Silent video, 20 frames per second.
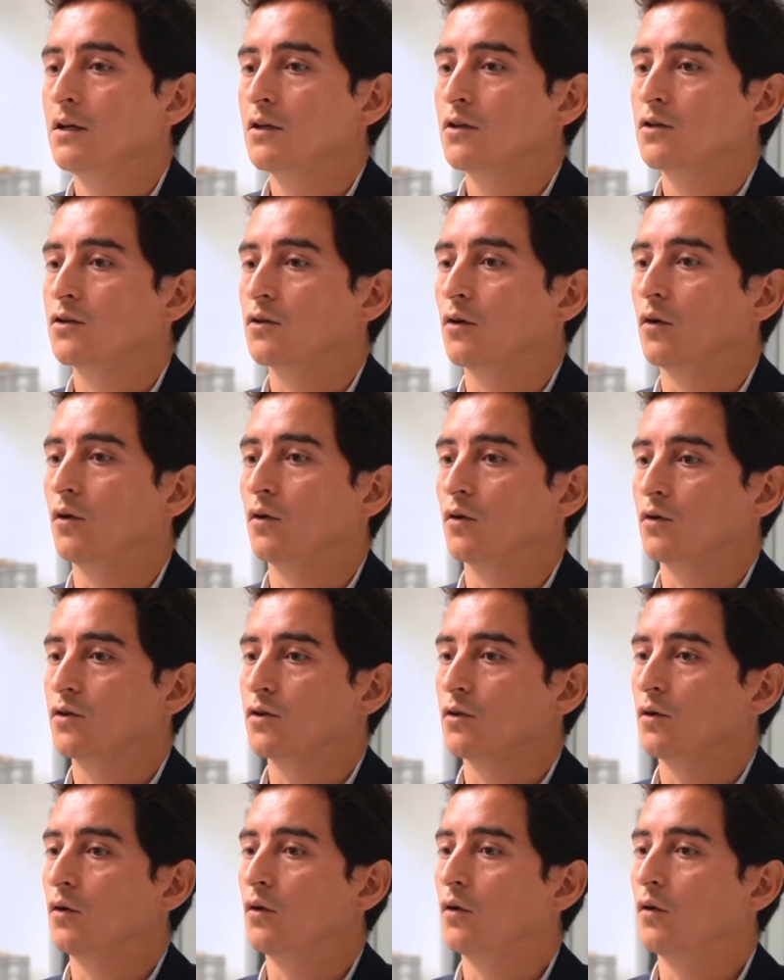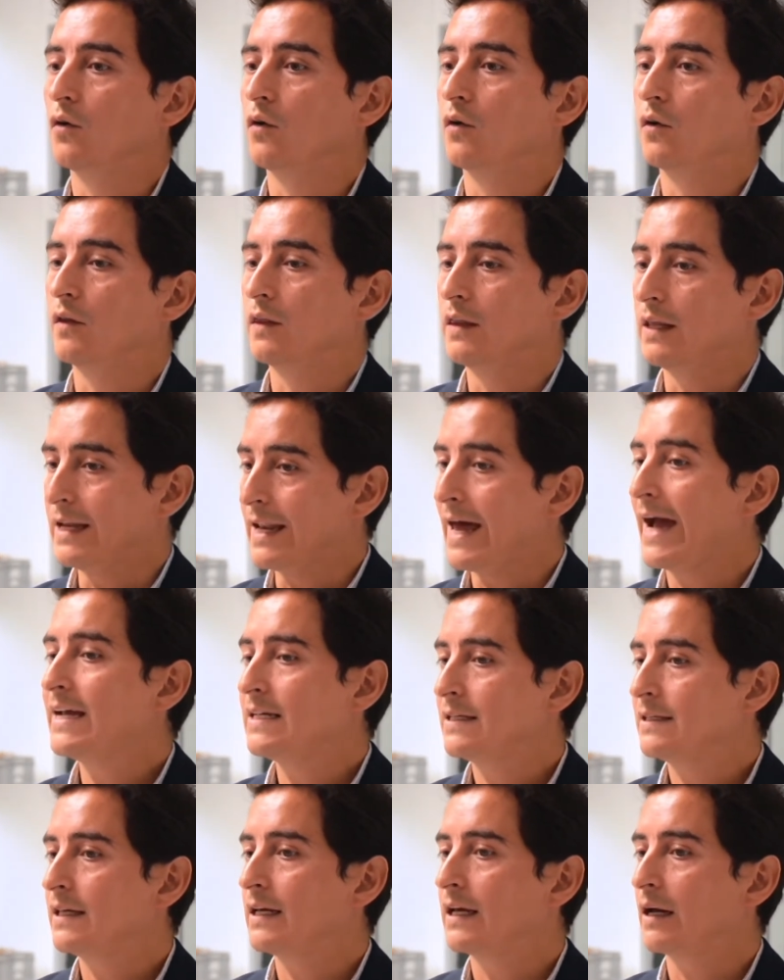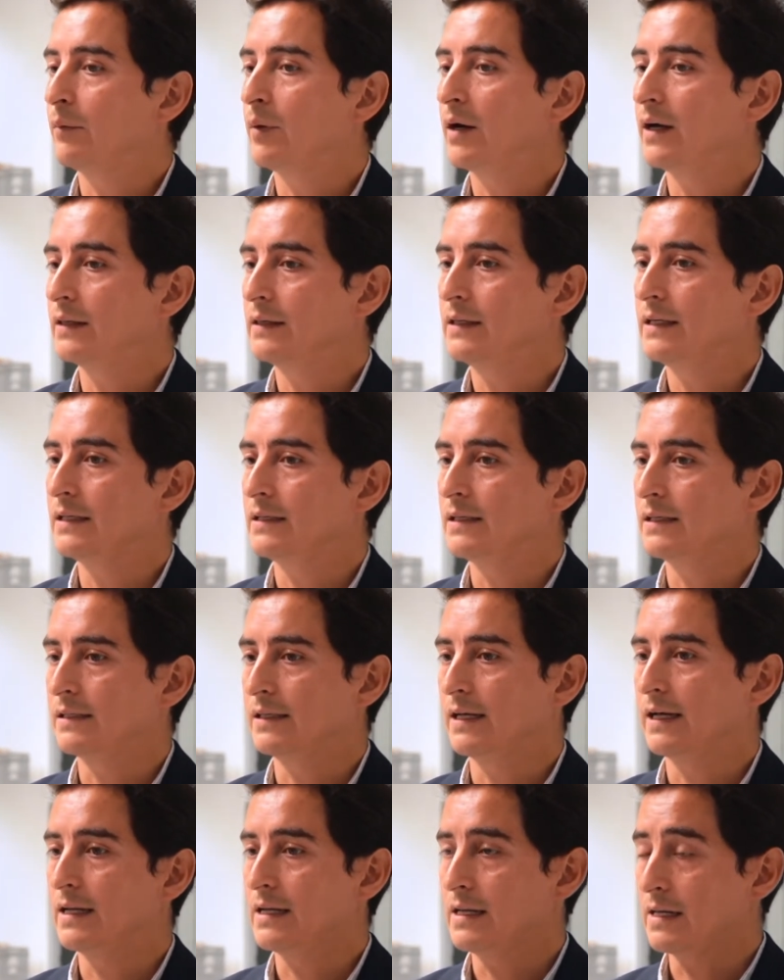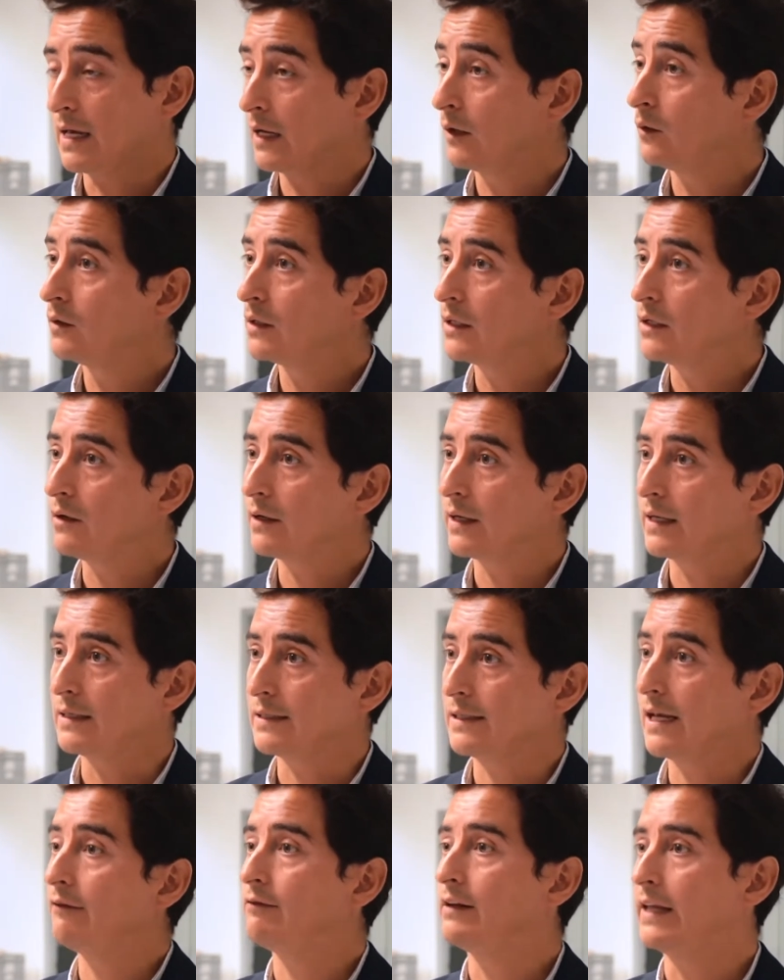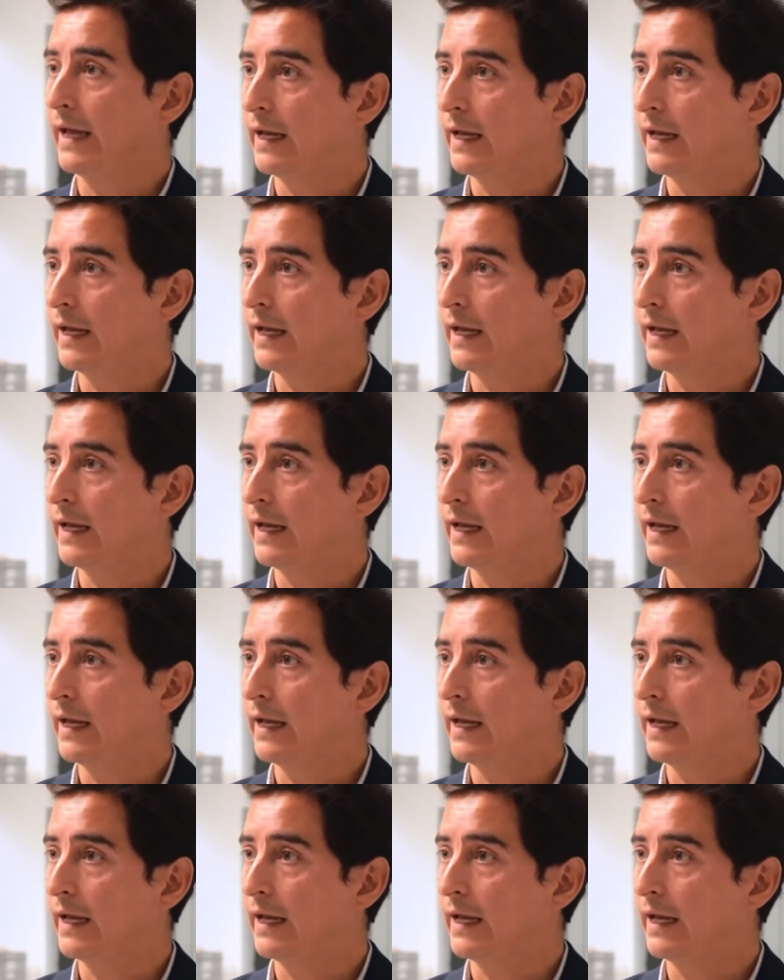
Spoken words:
So the nice thing about this is that not only you can safely